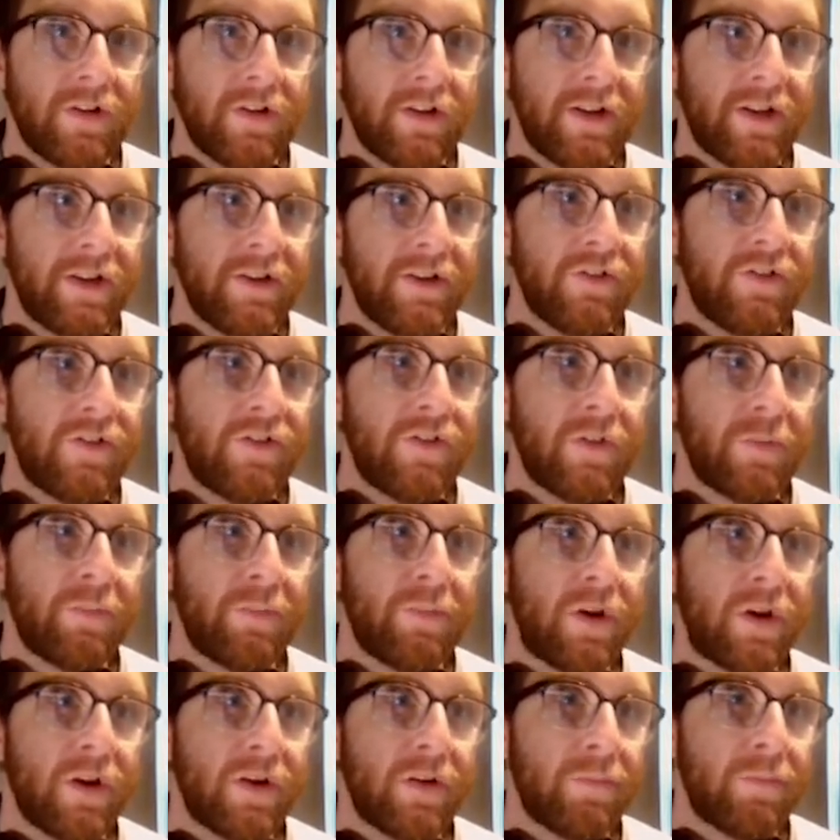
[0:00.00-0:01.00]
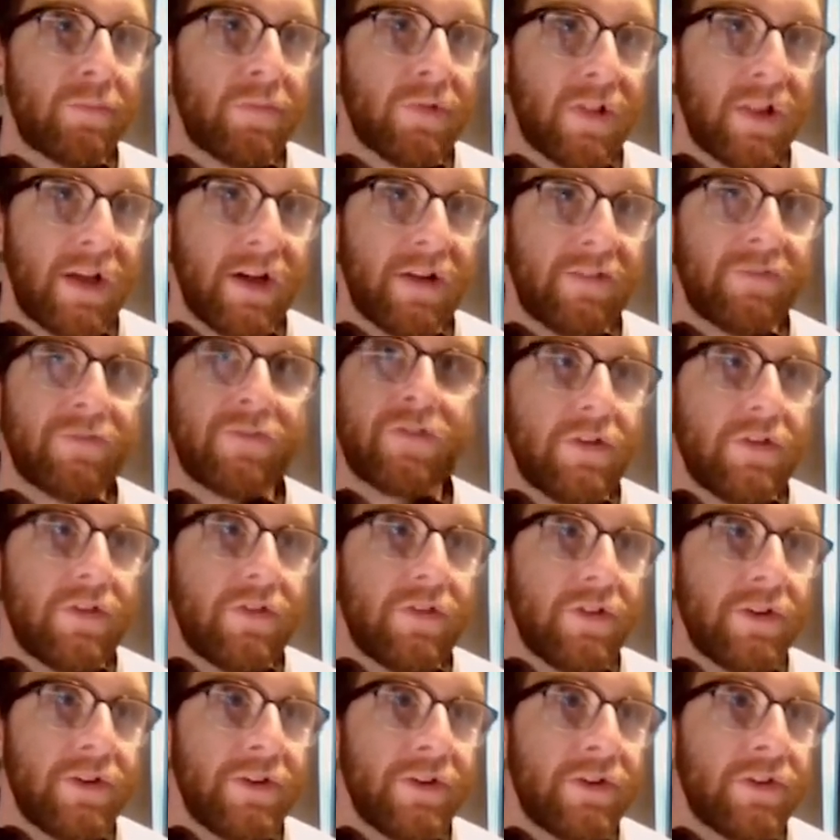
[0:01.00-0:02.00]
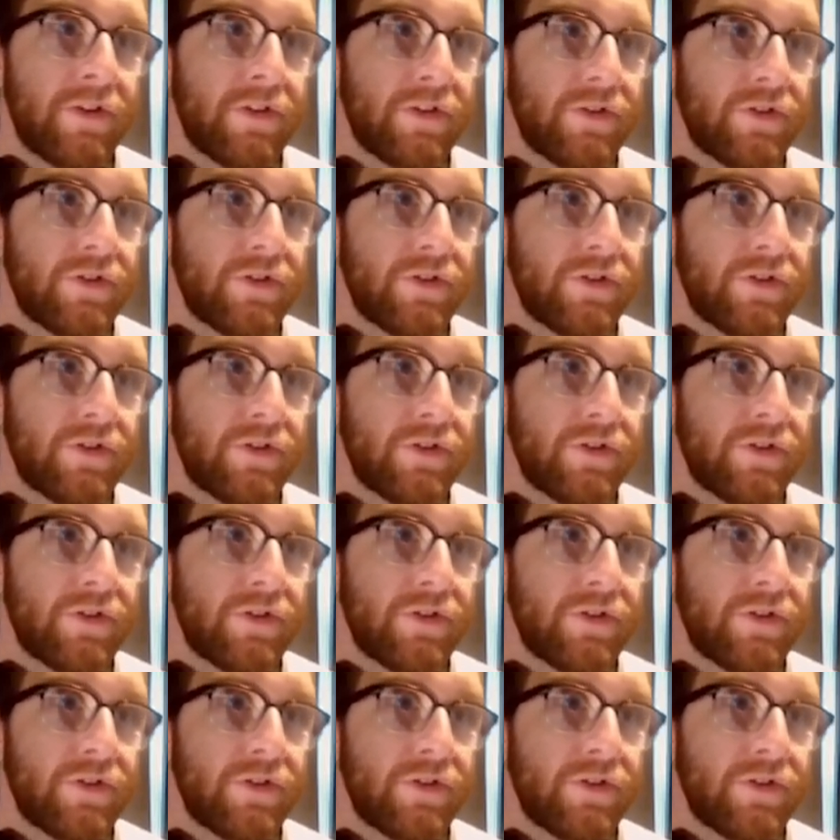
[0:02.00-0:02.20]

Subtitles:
is the bottom left. See,